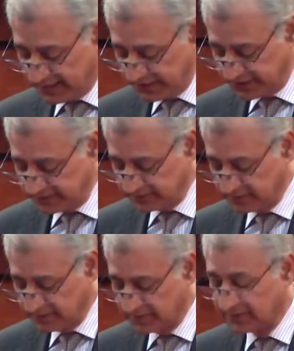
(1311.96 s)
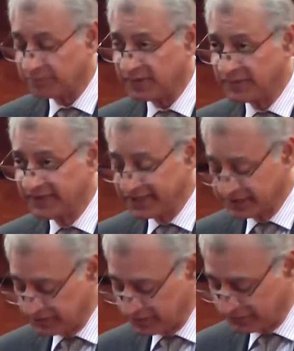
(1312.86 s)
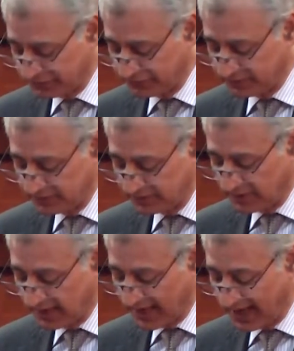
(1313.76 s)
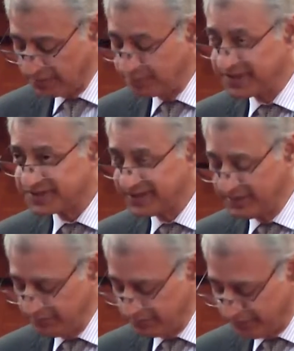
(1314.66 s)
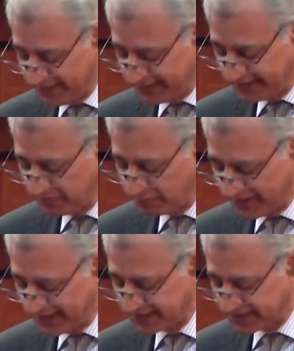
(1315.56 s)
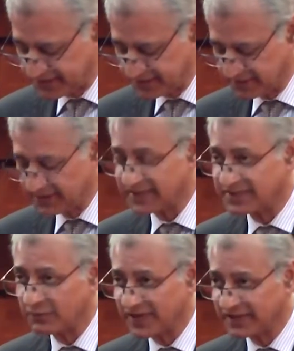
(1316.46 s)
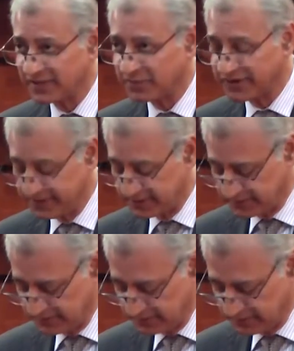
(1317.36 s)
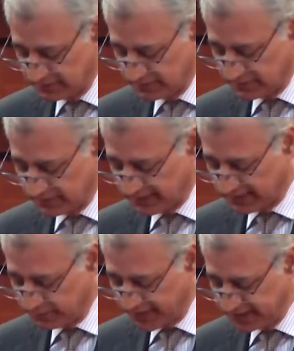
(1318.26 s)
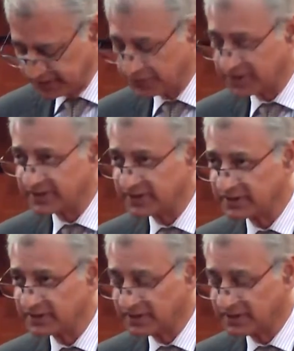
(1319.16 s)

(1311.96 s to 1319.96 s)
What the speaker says: addition, the publication of MPC meeting minutes is a welcome measure that brings further